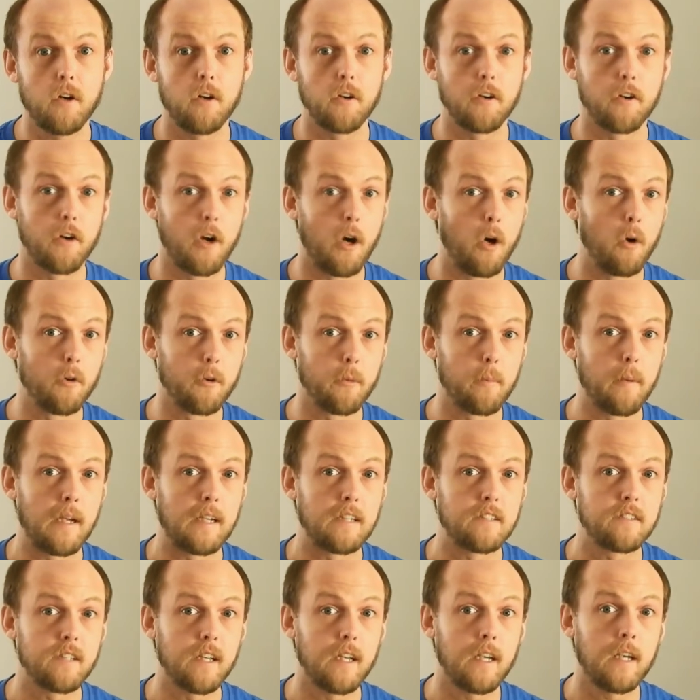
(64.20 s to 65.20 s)
on an older
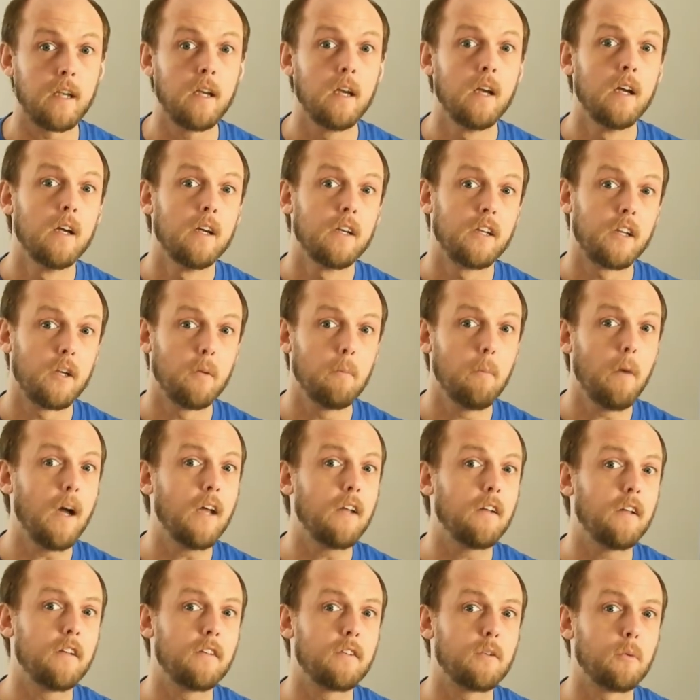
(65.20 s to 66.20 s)
PC, you might
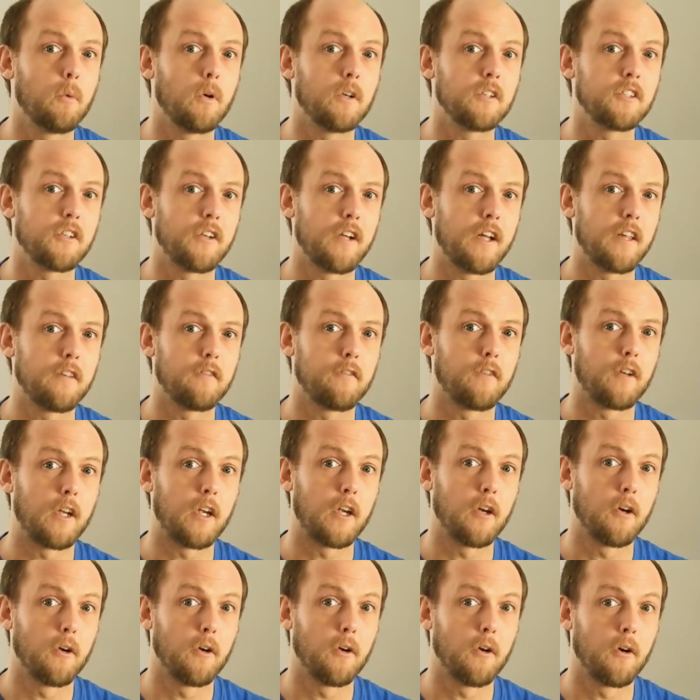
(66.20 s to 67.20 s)
need to watch another
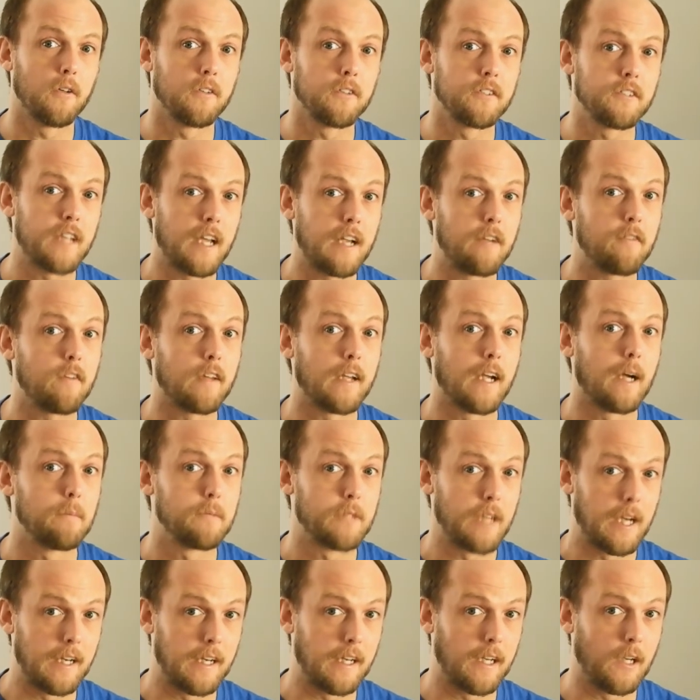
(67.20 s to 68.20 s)
video on safely
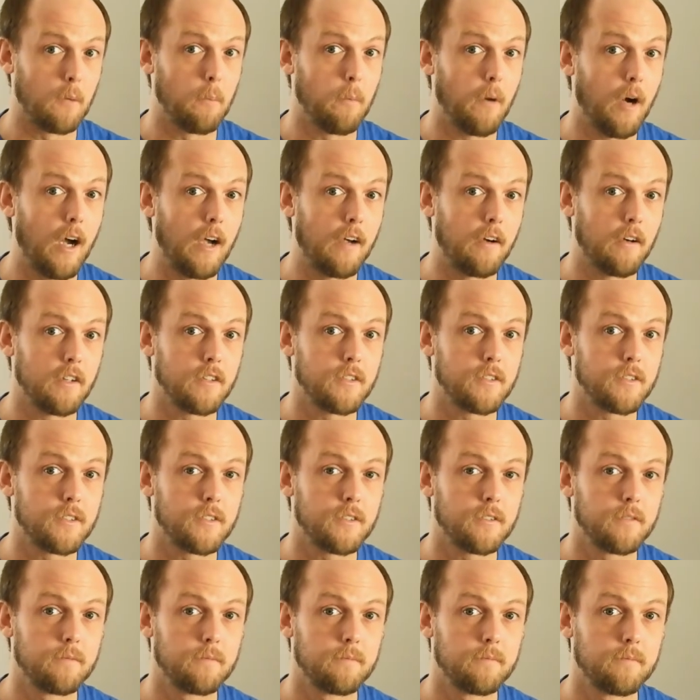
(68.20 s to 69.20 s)
updating your
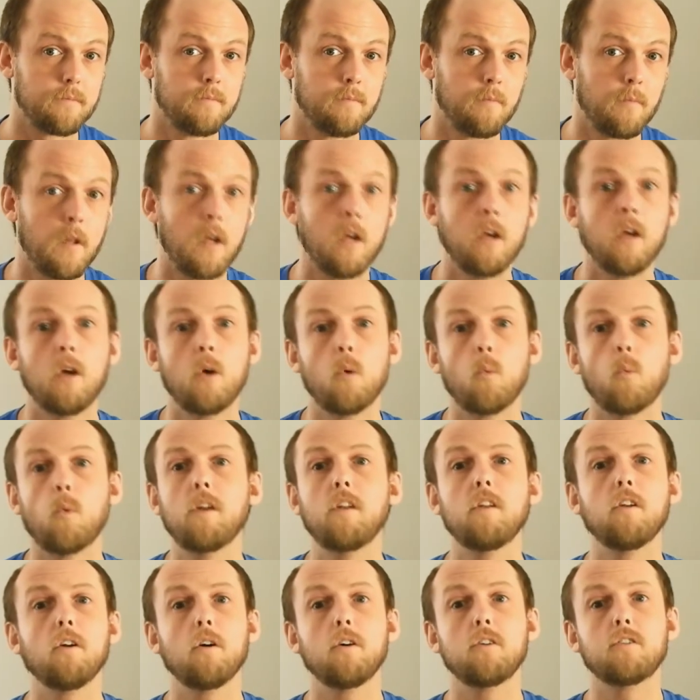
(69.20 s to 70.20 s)
BIOS.
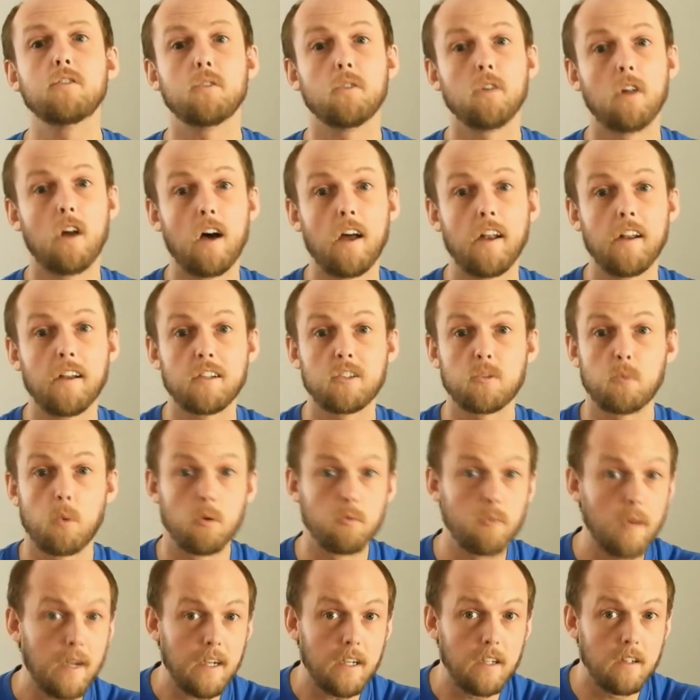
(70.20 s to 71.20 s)
Windows or Linux will
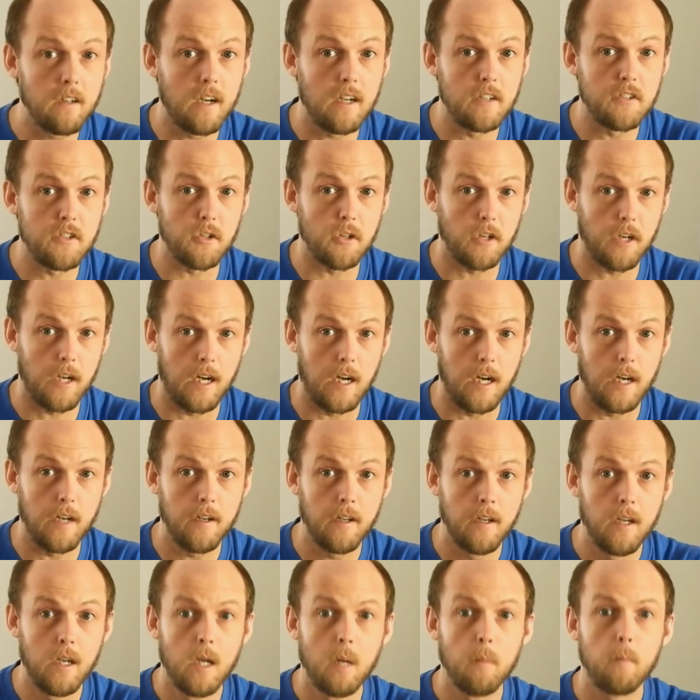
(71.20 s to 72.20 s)
recognize your card,
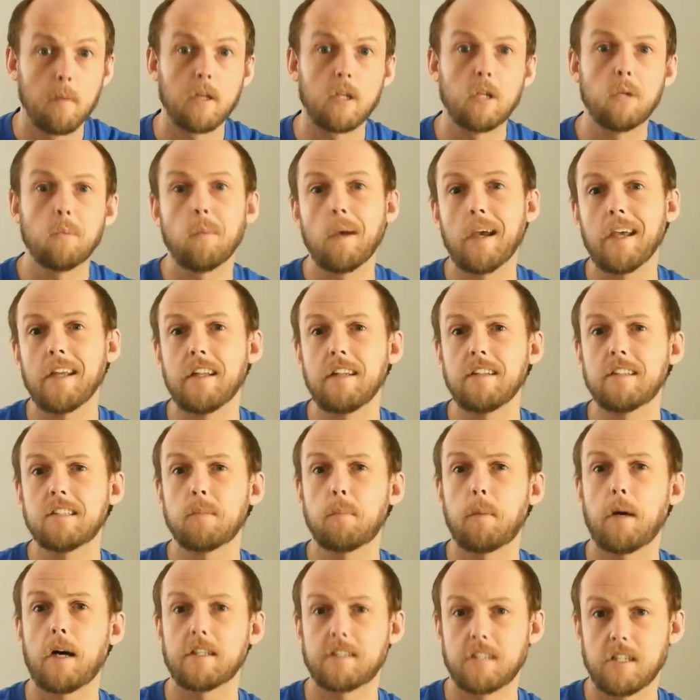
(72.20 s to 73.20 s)
but you may need to
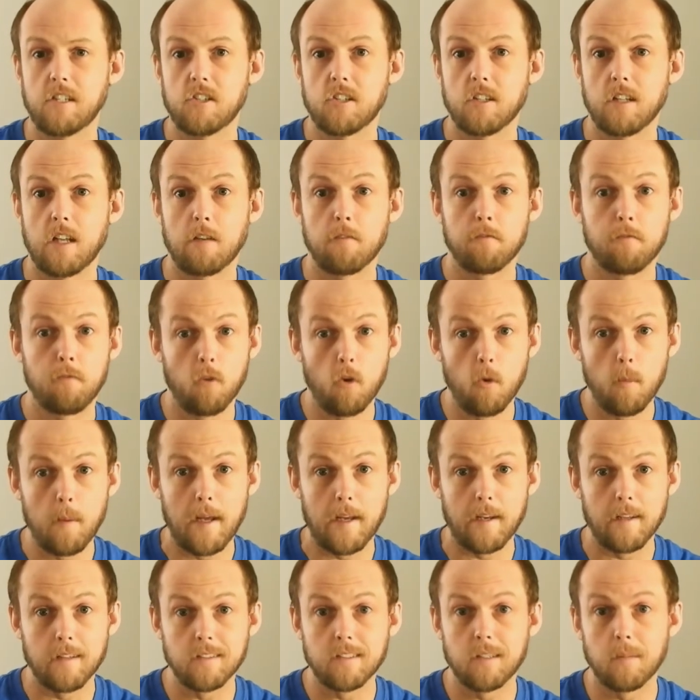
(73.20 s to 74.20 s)
partition and format
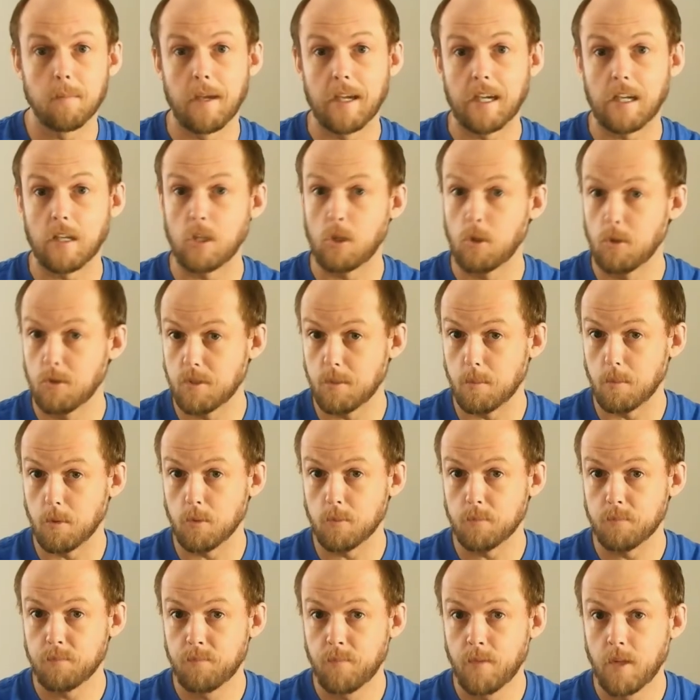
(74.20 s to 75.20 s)
it to make it usable.
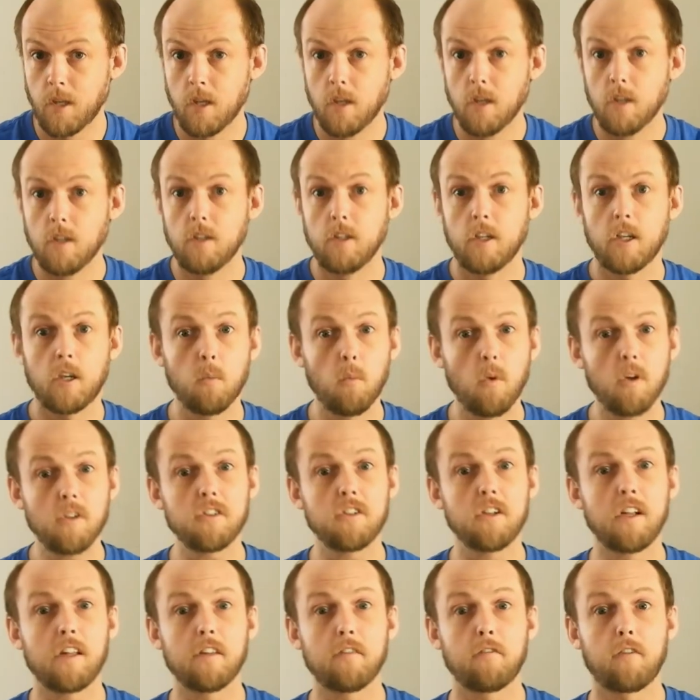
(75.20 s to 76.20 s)
You can watch
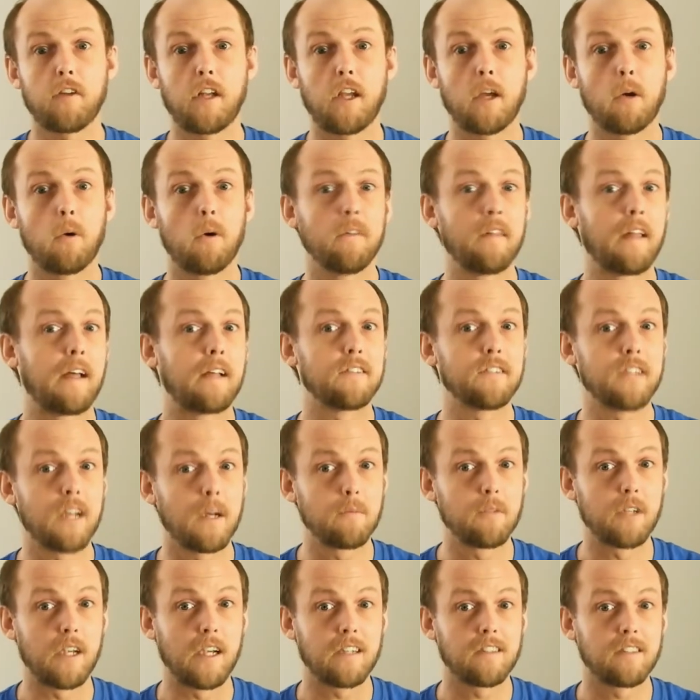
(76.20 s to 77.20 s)
another video on that
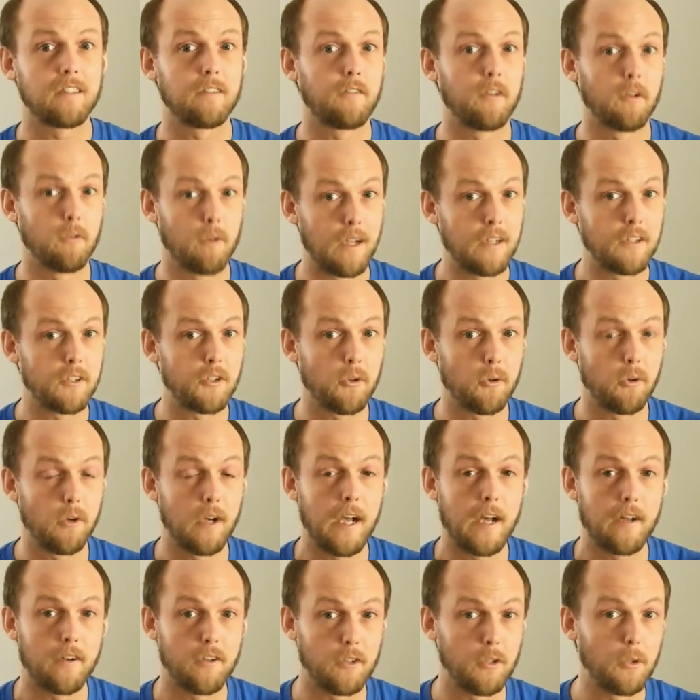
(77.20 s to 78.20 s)
subject if you're unsure
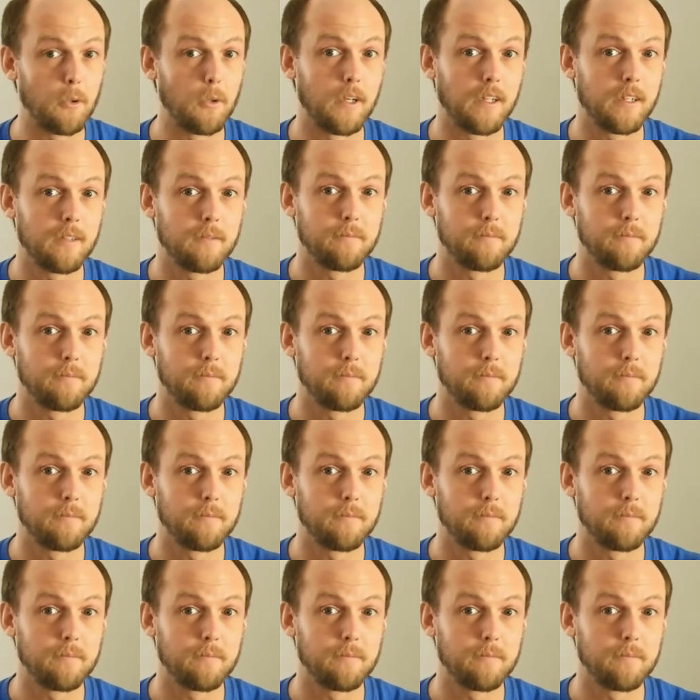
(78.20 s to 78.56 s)
how to do it.